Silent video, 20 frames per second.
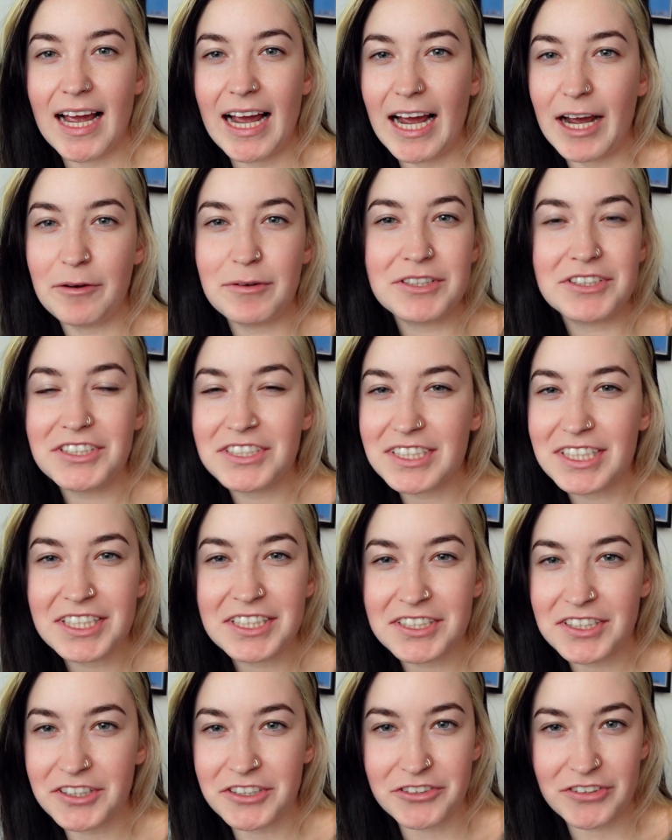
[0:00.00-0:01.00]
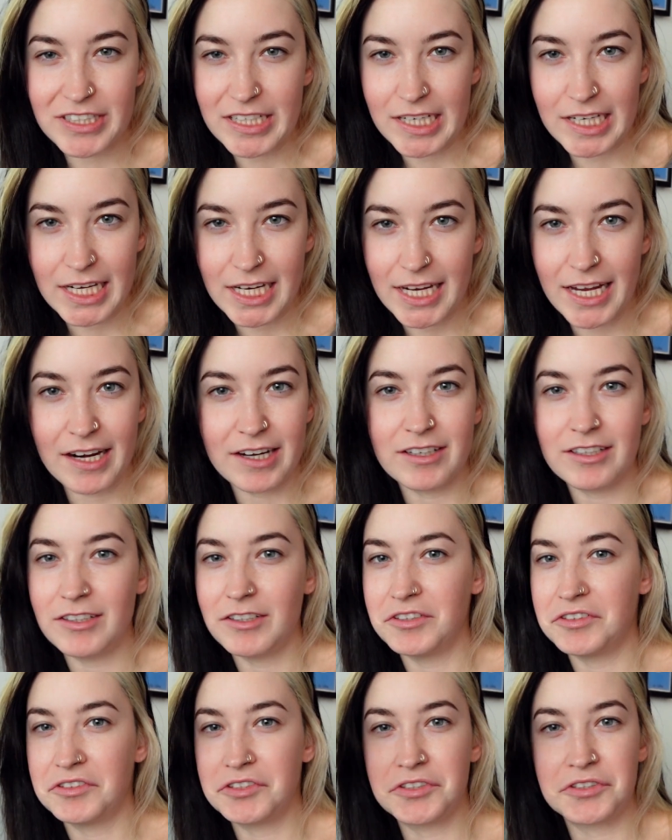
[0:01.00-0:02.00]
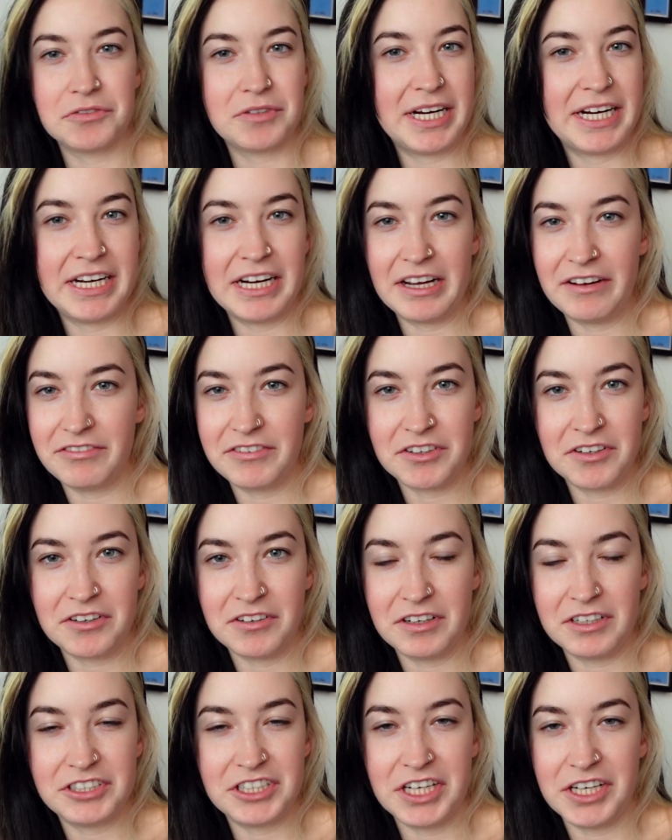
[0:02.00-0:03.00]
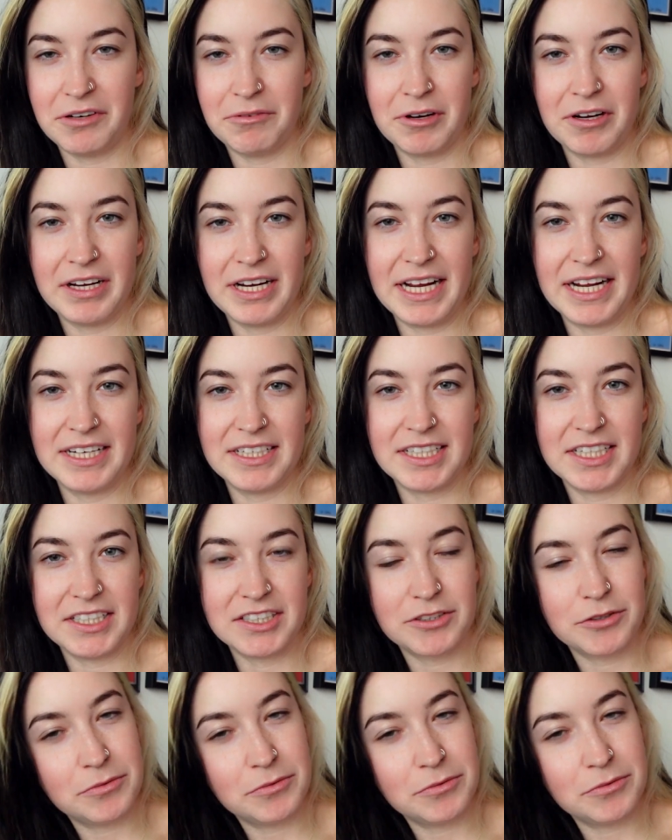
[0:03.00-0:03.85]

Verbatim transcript: I was just gonna start drinking again straight after January ended.